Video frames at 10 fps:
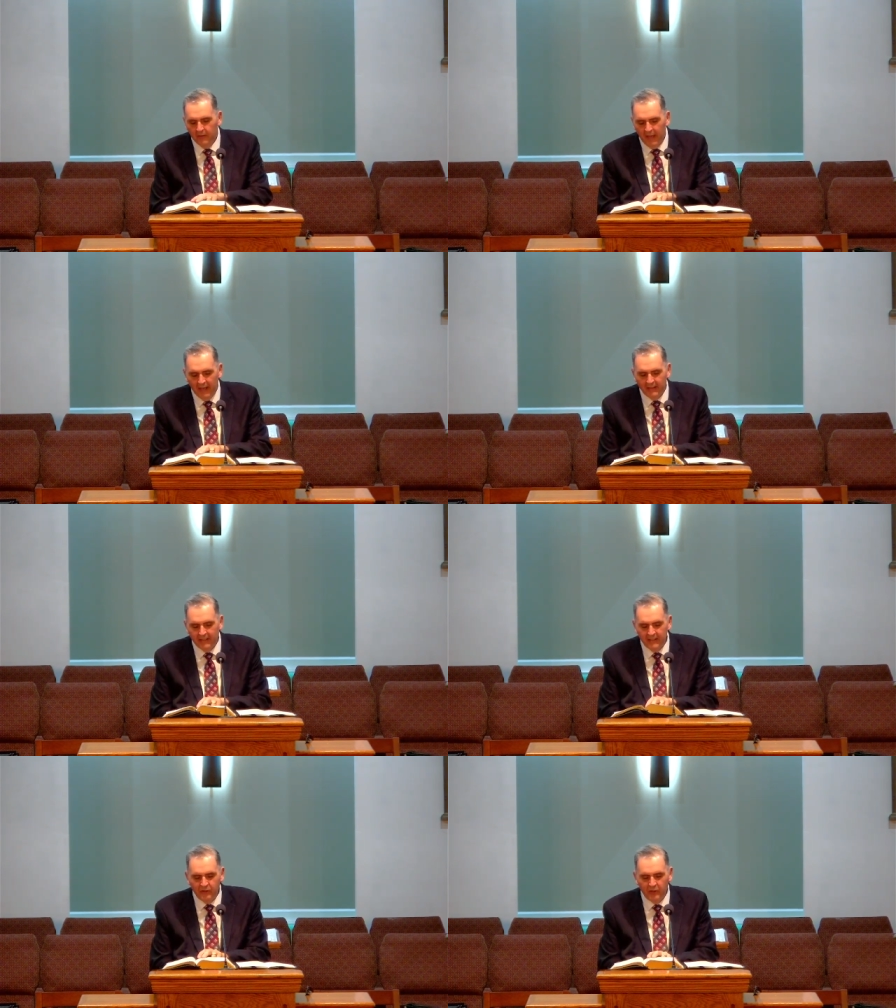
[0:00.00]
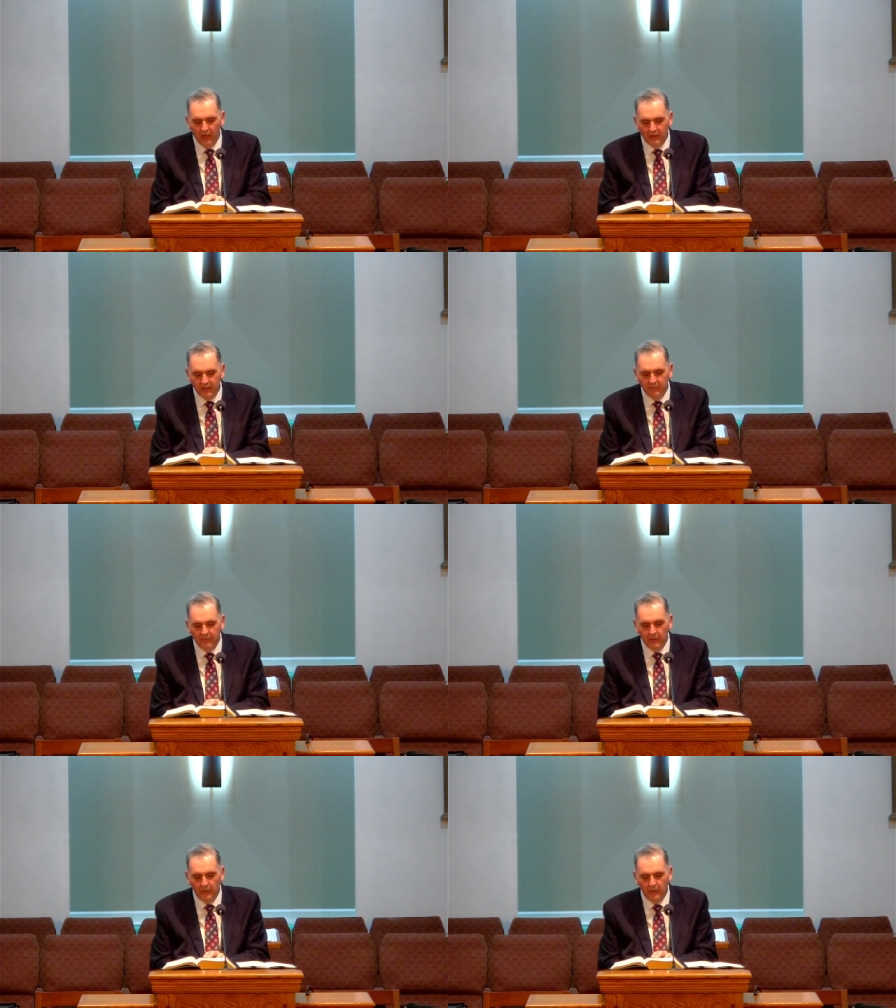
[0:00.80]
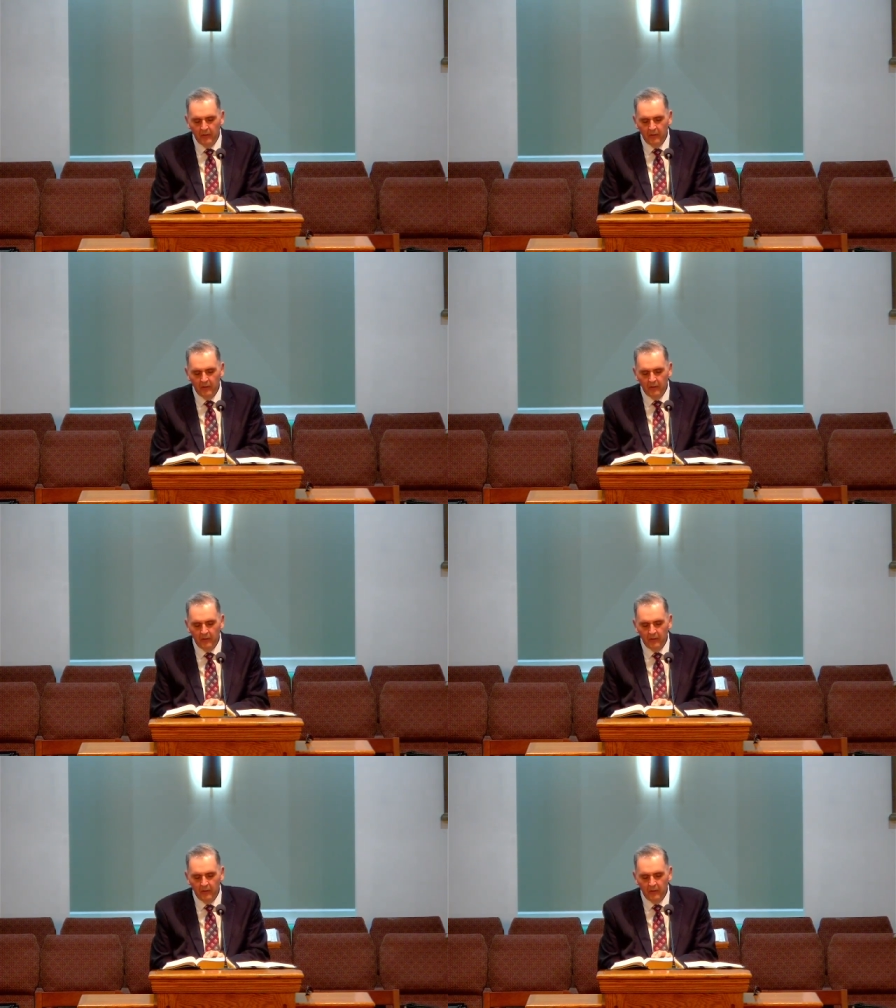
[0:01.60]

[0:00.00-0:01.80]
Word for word: and he shall give you